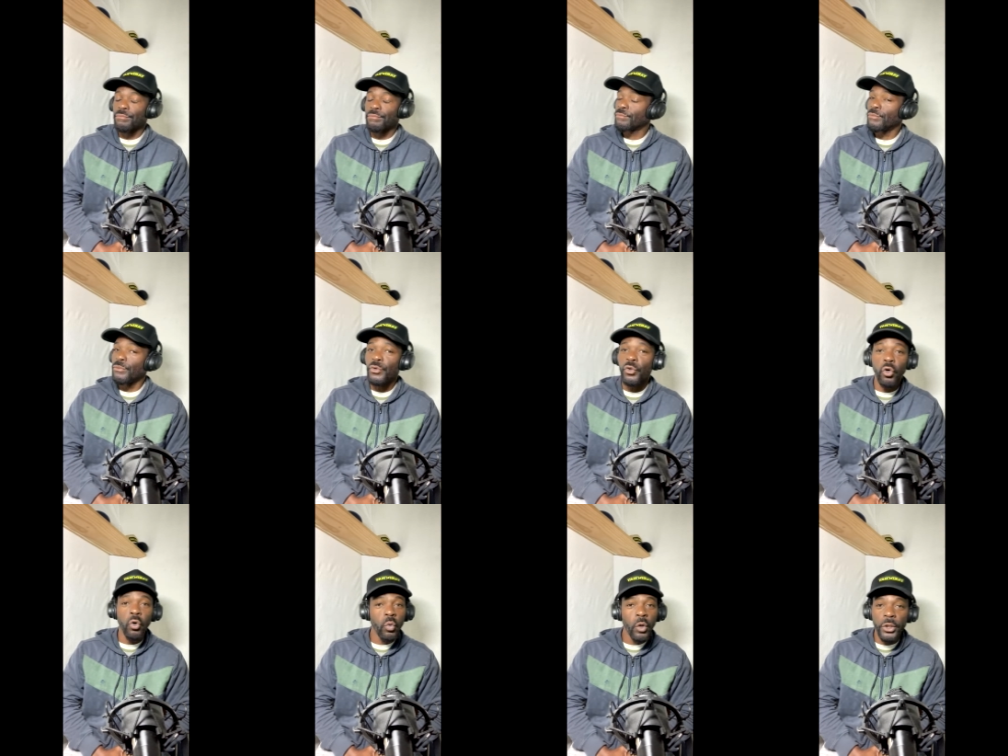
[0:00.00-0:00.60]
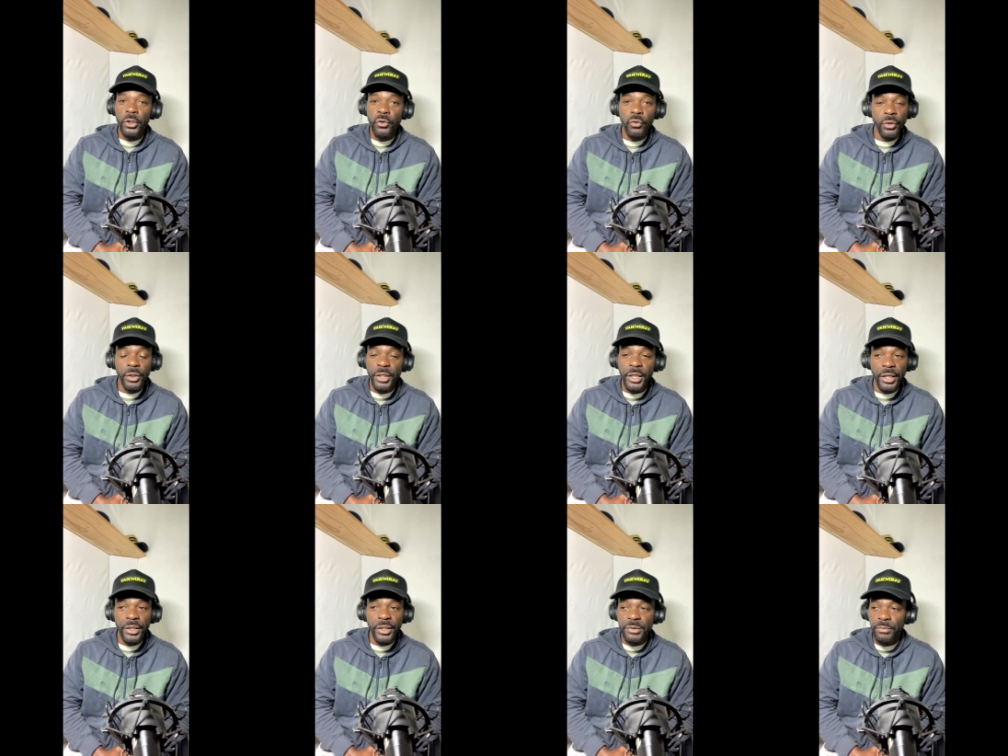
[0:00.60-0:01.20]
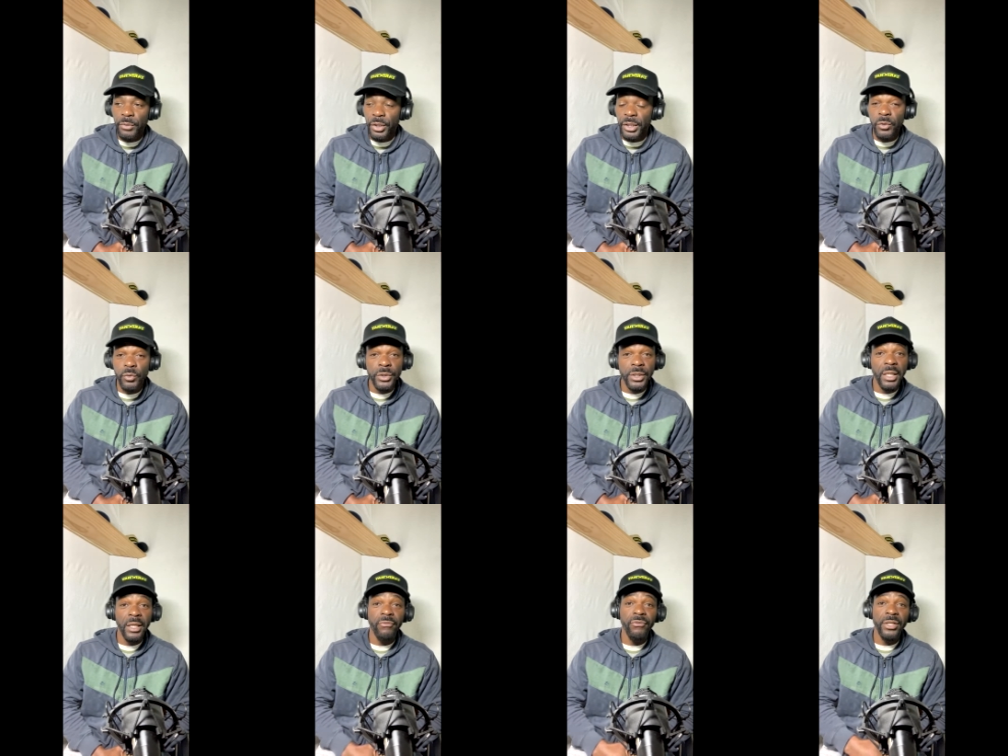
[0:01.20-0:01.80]
No one couldn't get his money. He was
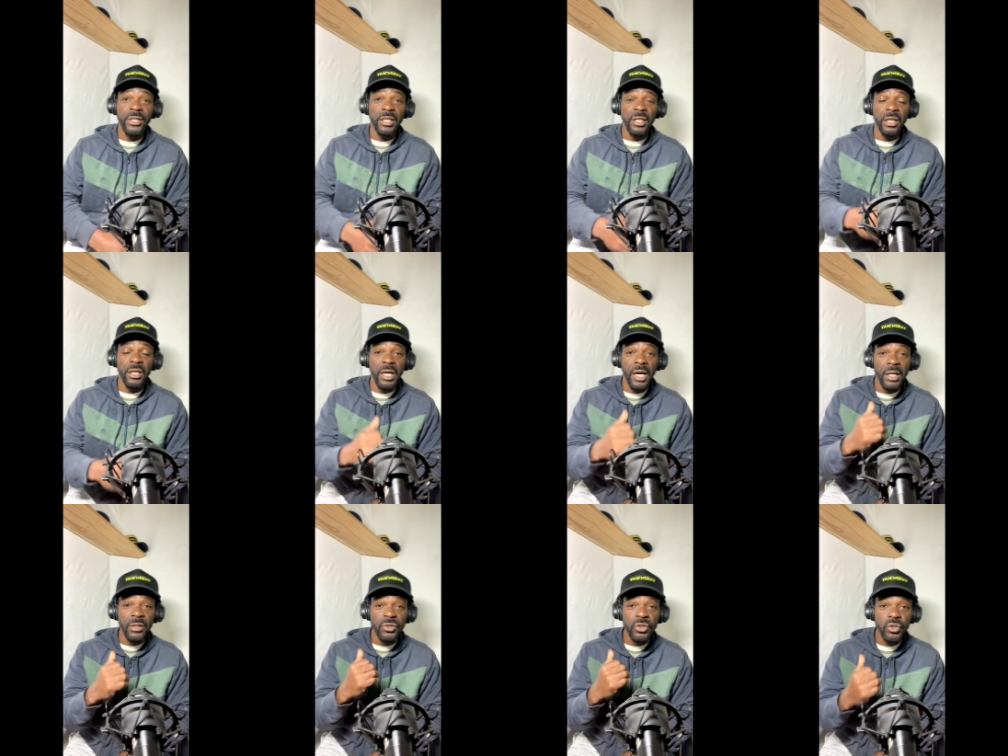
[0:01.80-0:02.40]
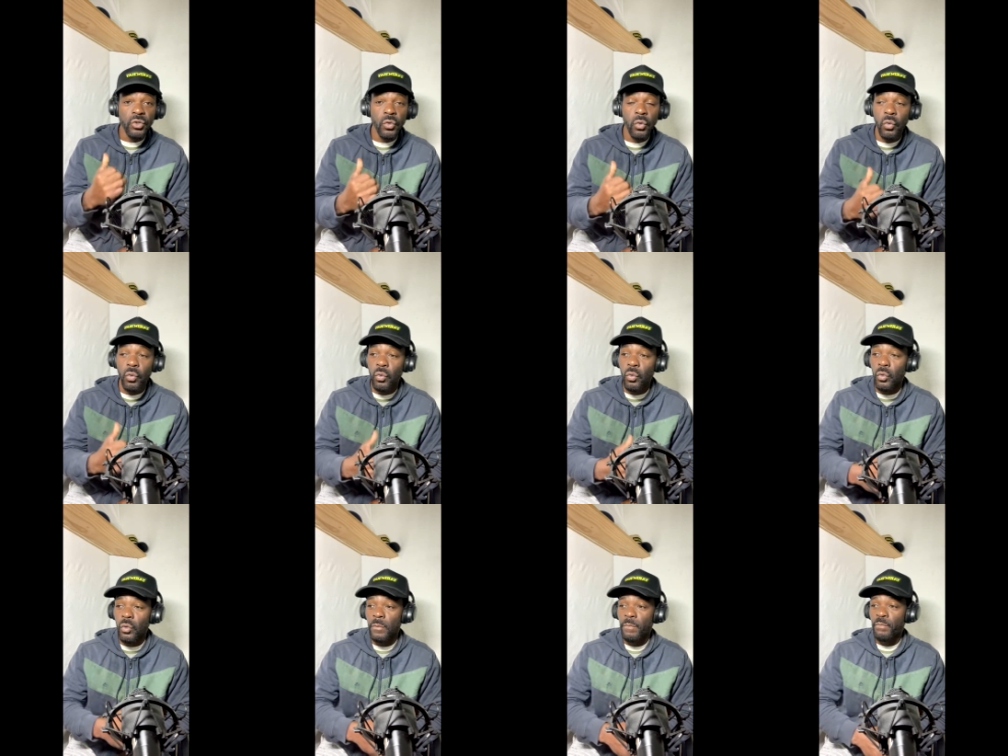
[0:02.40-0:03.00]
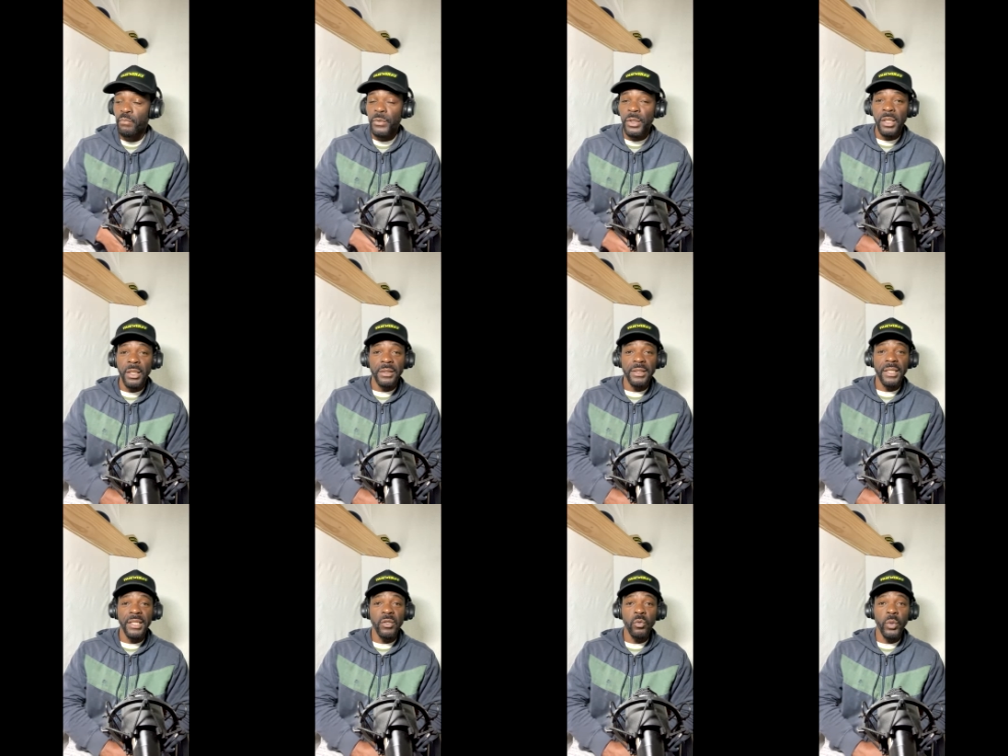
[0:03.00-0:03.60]
getting ready to kick out of school.
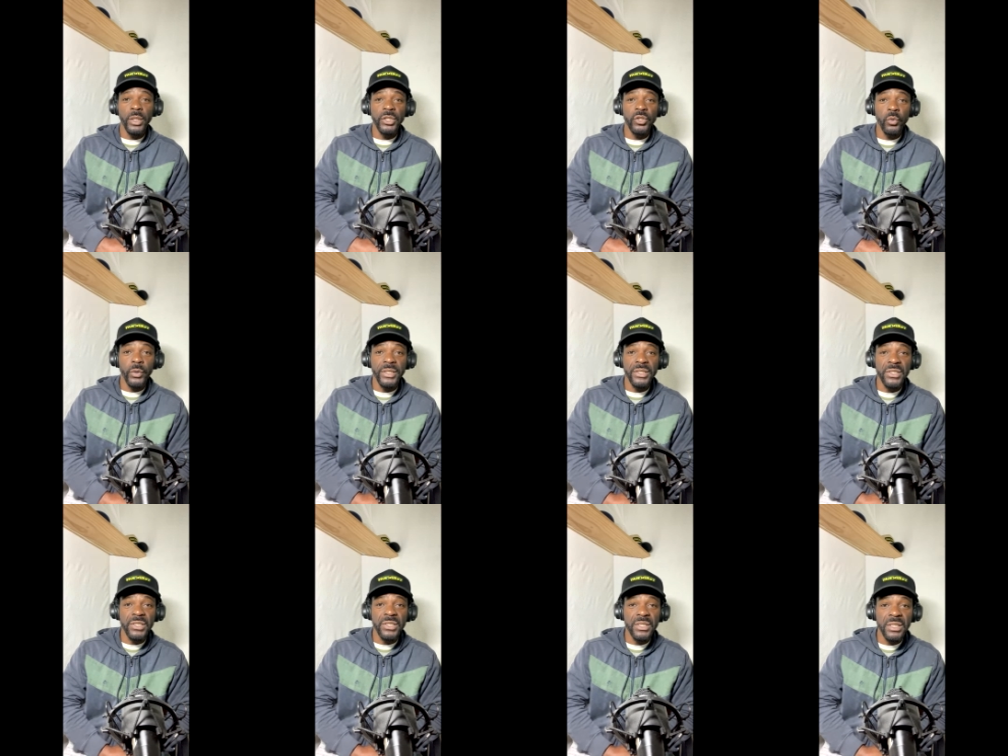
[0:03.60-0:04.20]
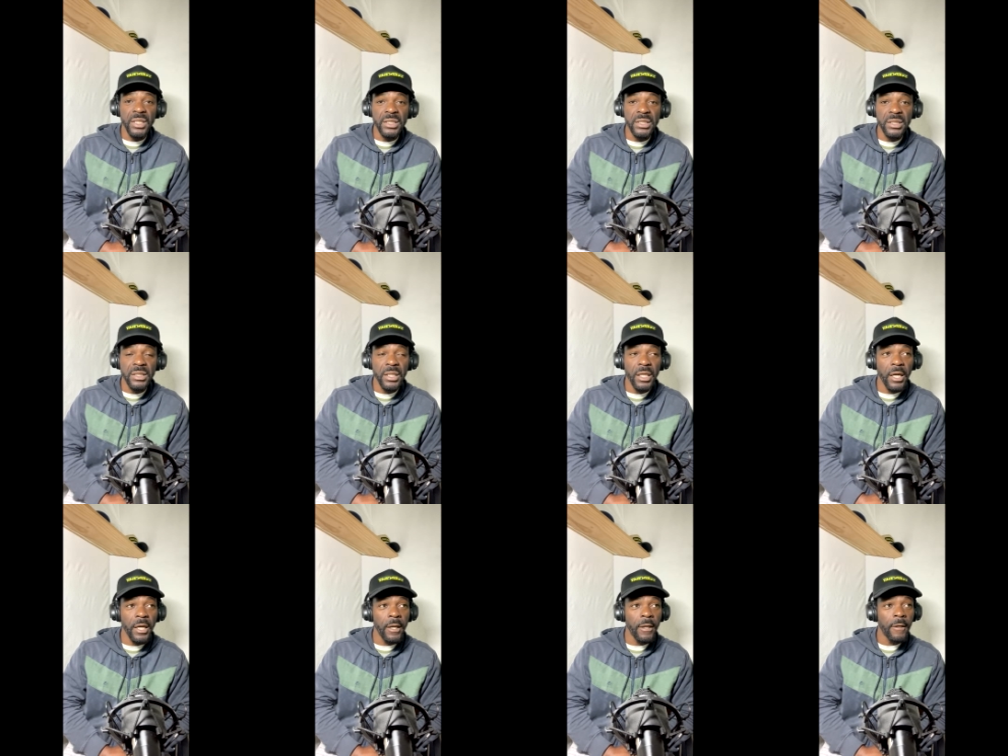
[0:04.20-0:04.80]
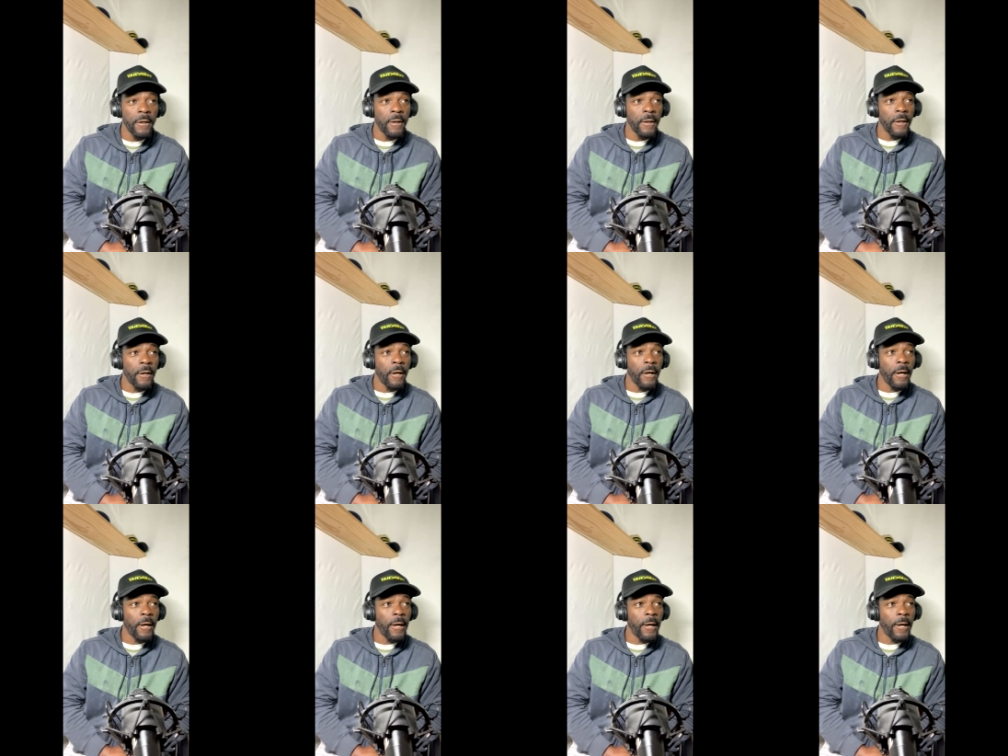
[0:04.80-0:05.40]
Then he went to his sister.
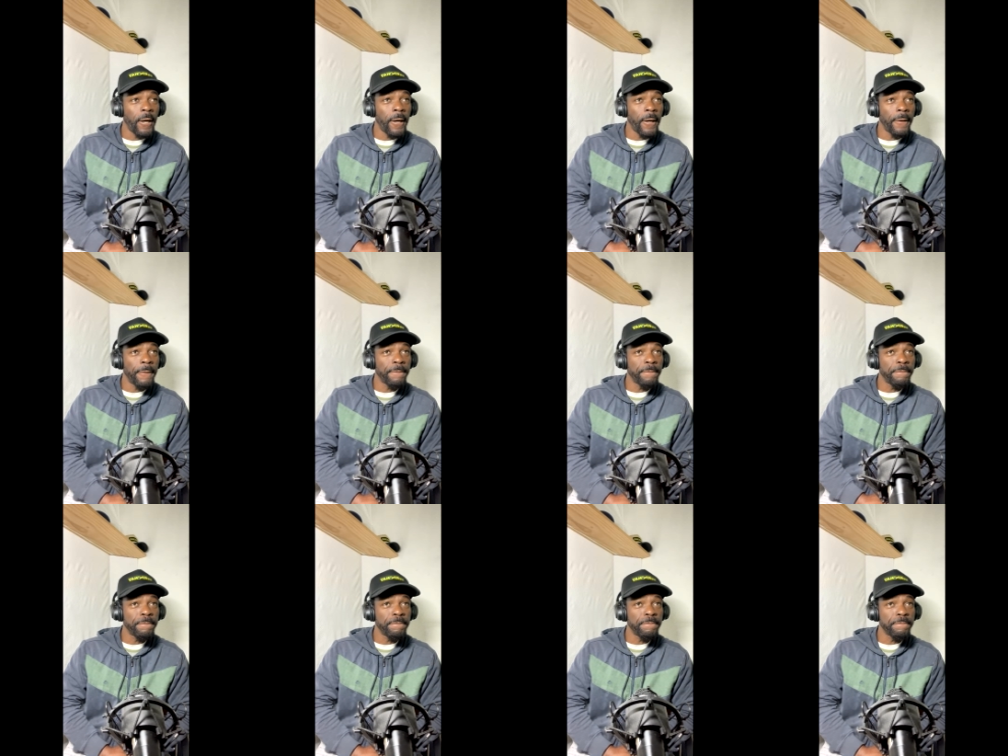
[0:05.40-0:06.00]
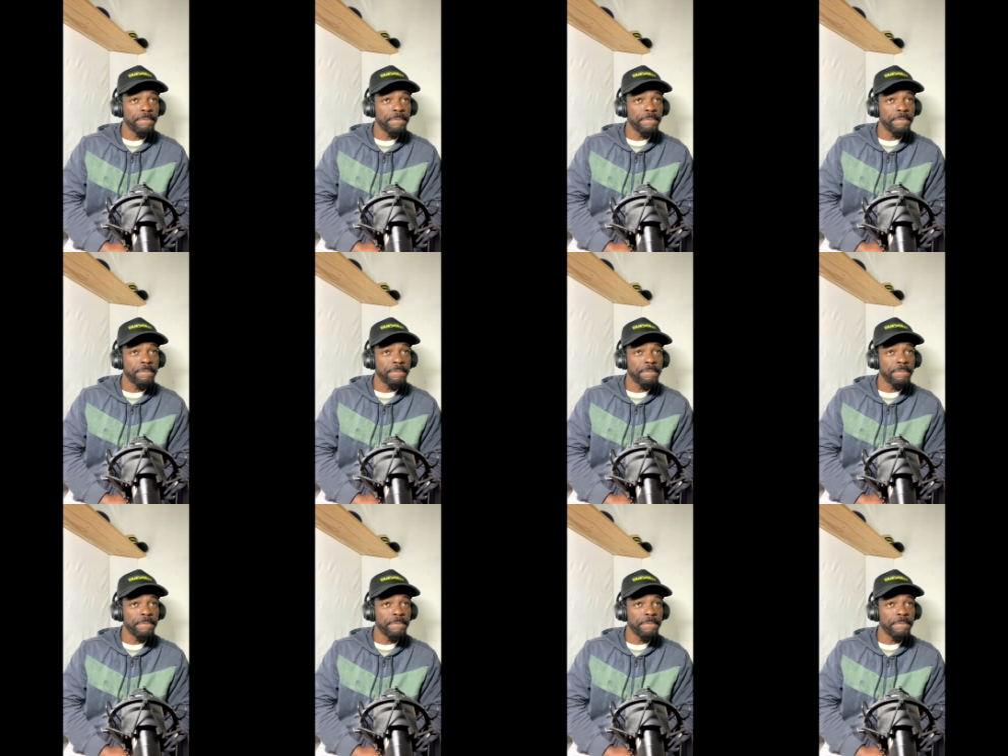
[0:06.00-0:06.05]
Um,